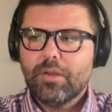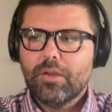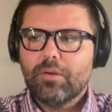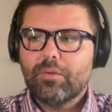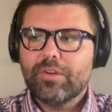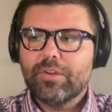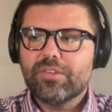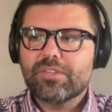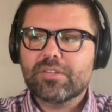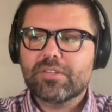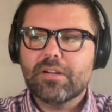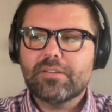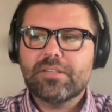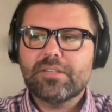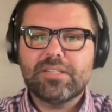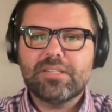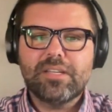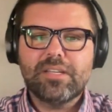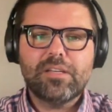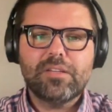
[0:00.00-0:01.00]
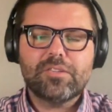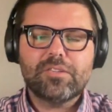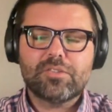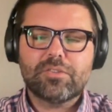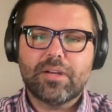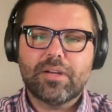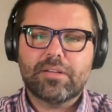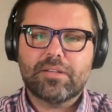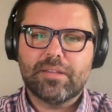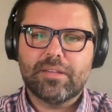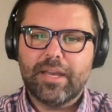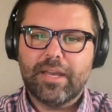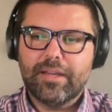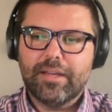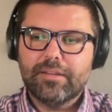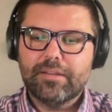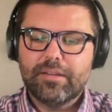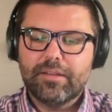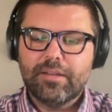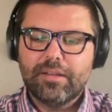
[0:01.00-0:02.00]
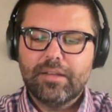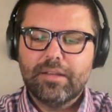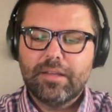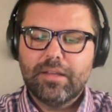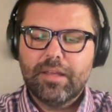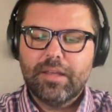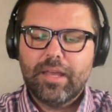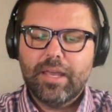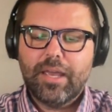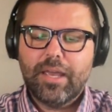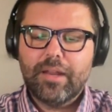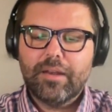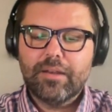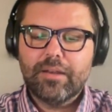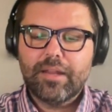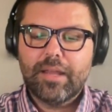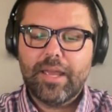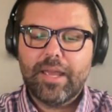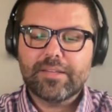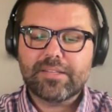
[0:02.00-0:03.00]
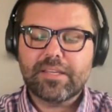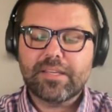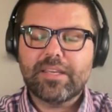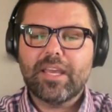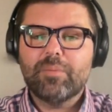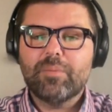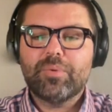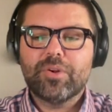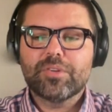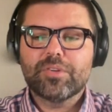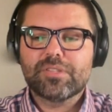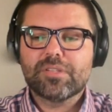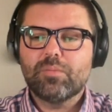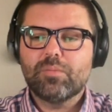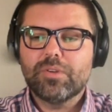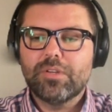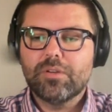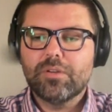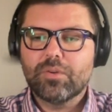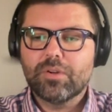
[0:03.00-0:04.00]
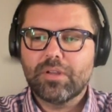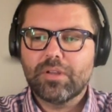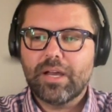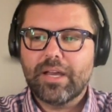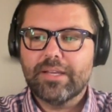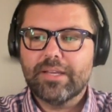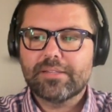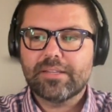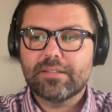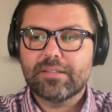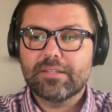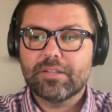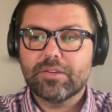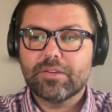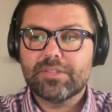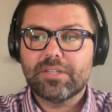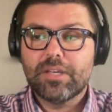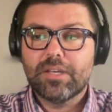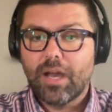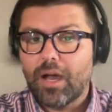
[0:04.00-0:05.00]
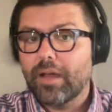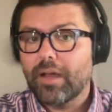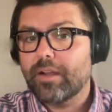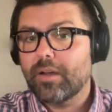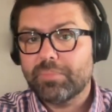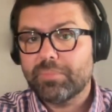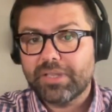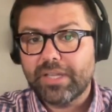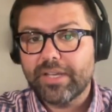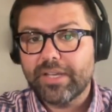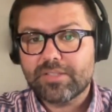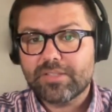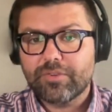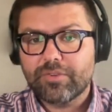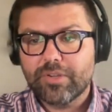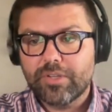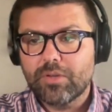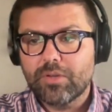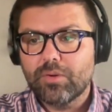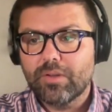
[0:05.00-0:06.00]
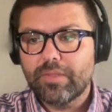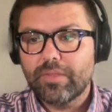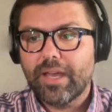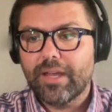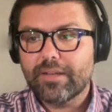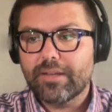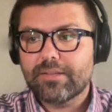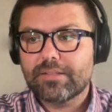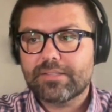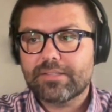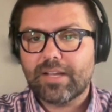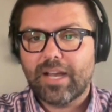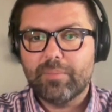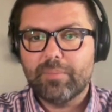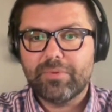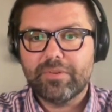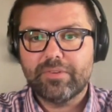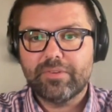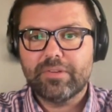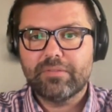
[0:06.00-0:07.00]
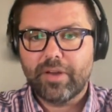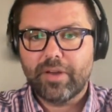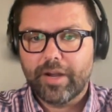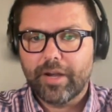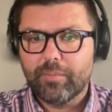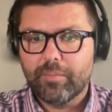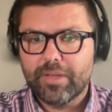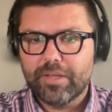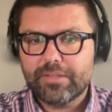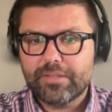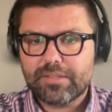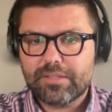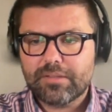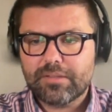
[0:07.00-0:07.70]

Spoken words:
when you start to deconstruct that, and as a gay person, when you realize that there's not a place for you in that type of environment